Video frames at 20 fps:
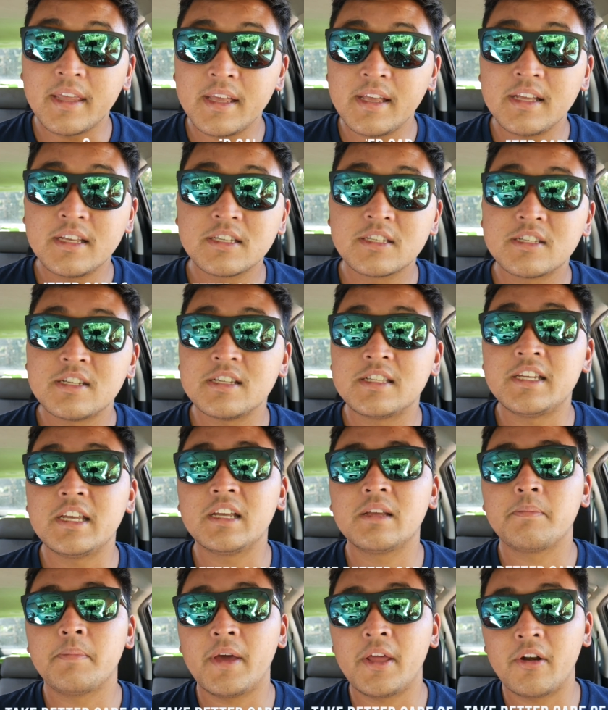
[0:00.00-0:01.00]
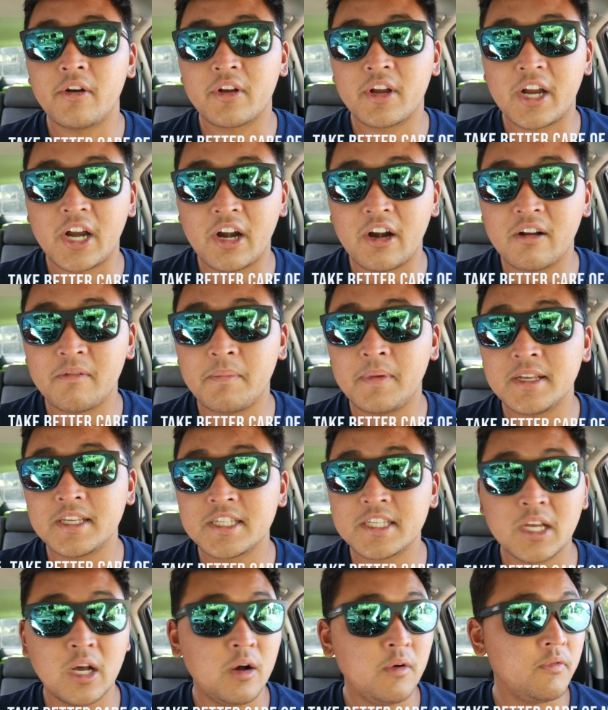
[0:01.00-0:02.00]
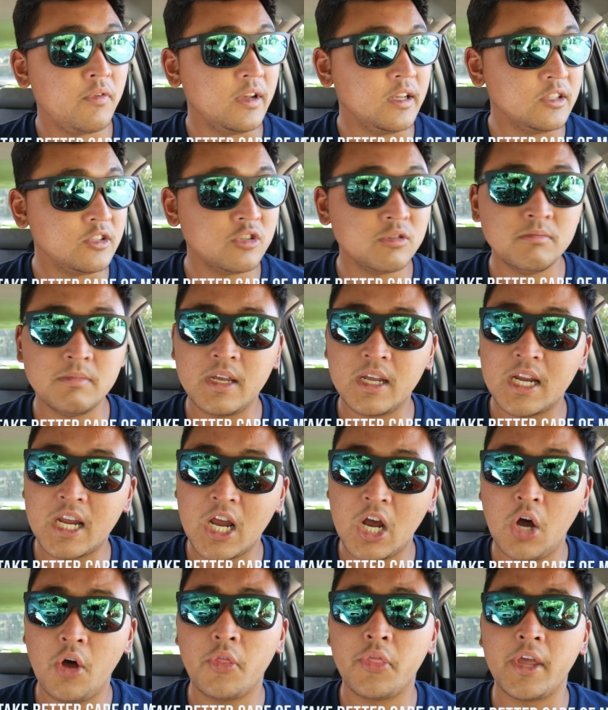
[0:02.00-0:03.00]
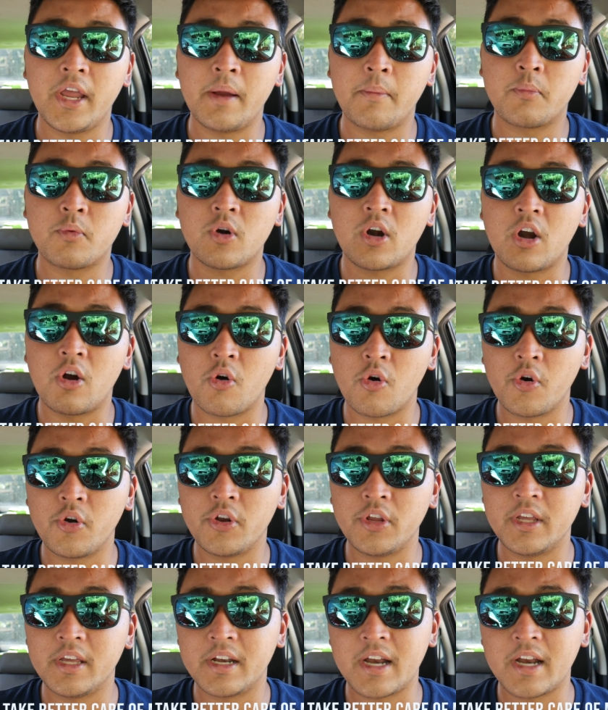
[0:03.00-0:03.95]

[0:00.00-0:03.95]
is to take better care of myself and to make health a priority.